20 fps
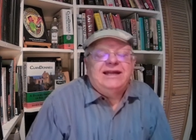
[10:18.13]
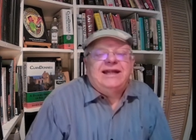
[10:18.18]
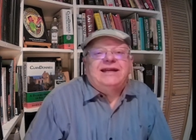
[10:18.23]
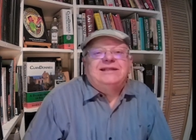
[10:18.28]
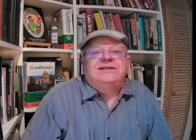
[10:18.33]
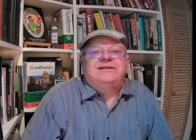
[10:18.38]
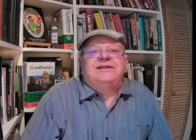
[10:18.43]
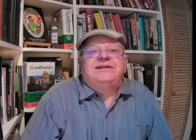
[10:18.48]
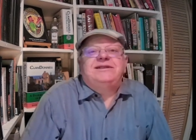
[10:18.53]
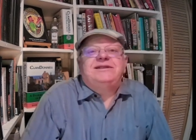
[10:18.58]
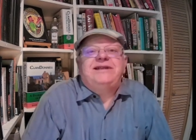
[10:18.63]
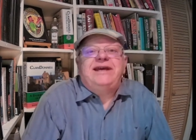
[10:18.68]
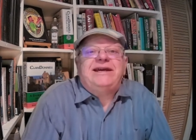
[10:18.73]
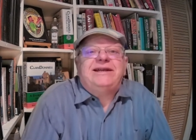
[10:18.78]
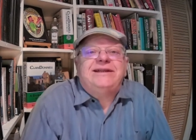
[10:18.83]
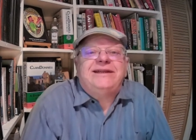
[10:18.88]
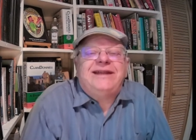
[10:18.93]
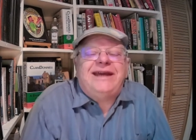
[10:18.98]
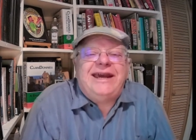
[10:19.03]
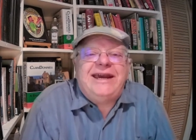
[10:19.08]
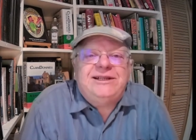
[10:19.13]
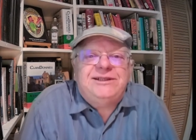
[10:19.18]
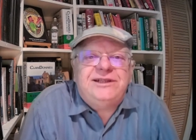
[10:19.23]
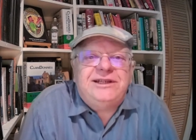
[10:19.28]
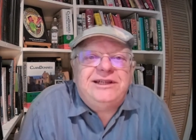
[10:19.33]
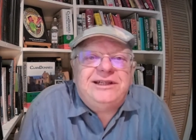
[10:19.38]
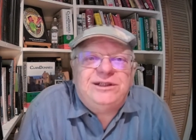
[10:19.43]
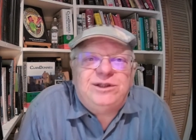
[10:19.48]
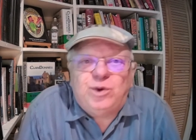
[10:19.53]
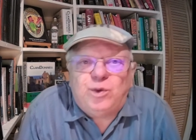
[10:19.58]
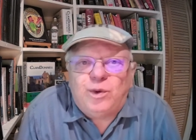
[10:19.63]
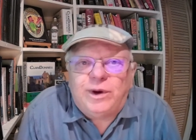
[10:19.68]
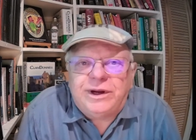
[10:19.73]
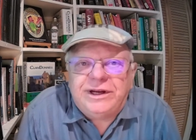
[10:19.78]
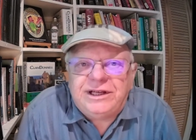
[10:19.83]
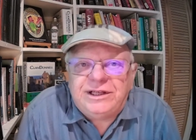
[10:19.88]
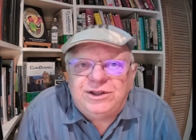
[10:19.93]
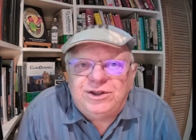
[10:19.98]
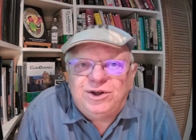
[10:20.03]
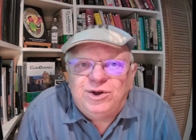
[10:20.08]
That's the date in
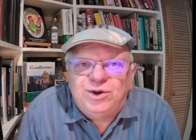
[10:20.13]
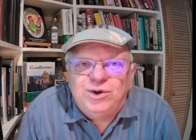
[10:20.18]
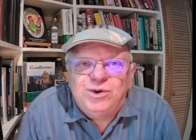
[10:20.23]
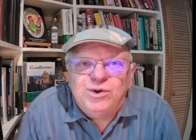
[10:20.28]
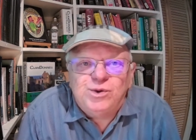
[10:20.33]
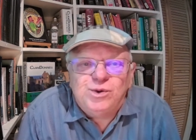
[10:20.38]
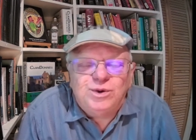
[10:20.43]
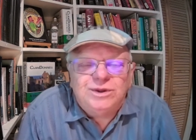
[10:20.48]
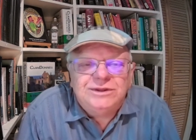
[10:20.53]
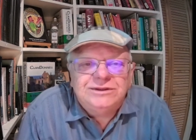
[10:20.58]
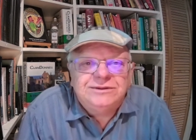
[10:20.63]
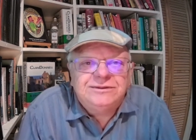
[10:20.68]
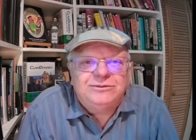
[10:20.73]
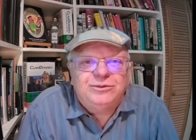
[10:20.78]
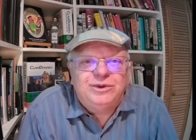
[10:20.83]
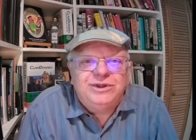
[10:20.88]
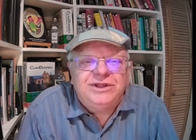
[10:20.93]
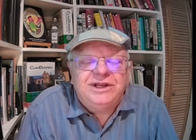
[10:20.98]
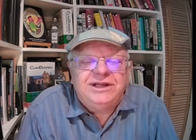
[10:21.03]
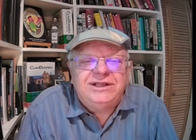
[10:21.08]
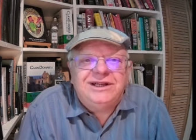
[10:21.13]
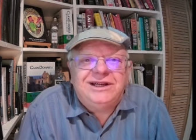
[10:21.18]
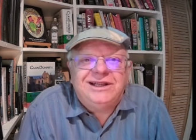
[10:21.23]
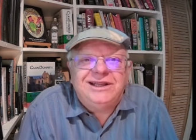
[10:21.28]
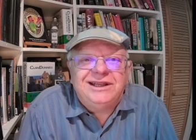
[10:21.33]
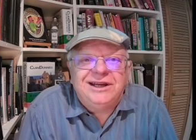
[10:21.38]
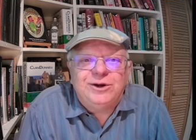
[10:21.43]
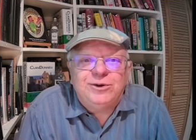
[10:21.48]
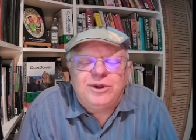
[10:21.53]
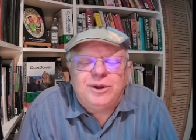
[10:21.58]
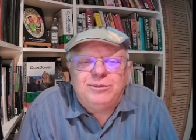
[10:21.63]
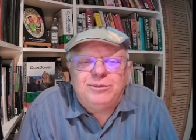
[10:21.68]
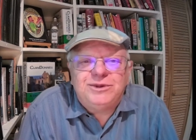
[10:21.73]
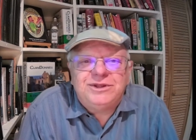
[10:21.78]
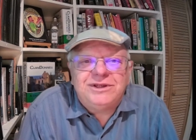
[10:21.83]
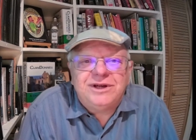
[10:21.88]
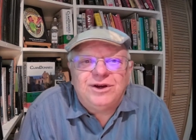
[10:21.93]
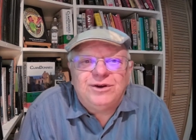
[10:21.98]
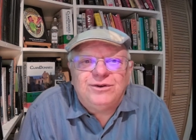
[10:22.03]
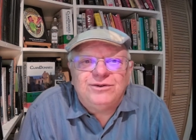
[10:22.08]
1822 when they declared
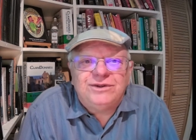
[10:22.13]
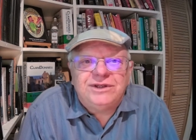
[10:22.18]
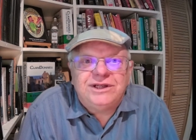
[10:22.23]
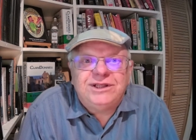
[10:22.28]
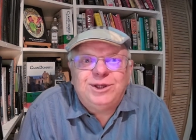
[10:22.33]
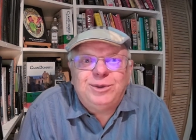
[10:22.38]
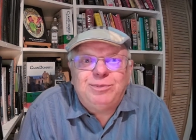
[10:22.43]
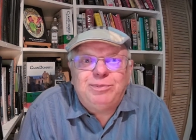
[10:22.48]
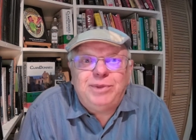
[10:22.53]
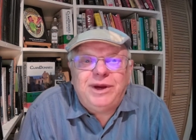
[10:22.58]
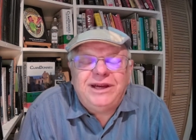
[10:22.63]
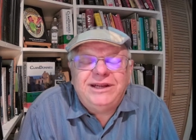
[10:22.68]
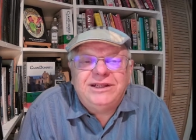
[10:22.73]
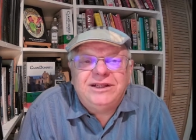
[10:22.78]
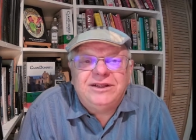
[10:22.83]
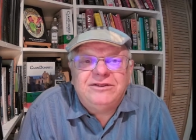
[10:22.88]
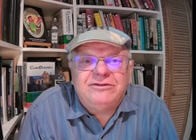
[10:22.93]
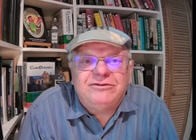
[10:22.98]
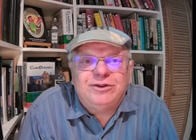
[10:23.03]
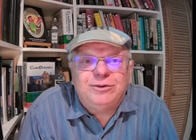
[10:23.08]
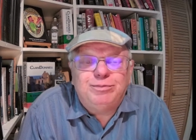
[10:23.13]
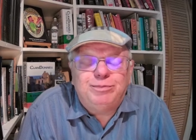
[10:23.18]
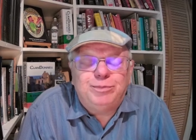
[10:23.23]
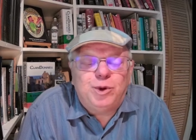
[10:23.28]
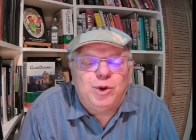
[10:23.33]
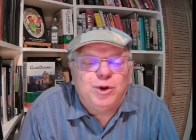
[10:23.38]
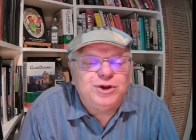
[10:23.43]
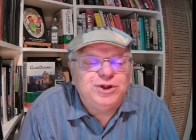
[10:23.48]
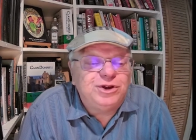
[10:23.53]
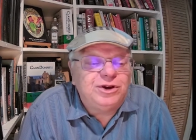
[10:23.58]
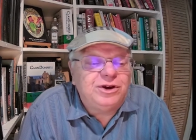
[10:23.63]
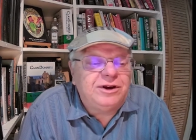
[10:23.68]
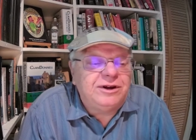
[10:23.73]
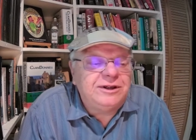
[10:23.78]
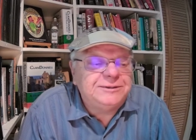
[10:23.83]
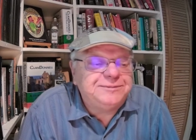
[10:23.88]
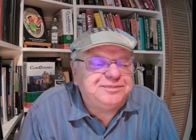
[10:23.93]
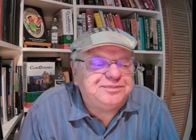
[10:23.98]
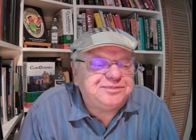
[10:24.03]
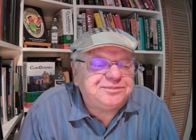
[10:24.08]
themselves independent from
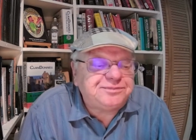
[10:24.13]
Portugal.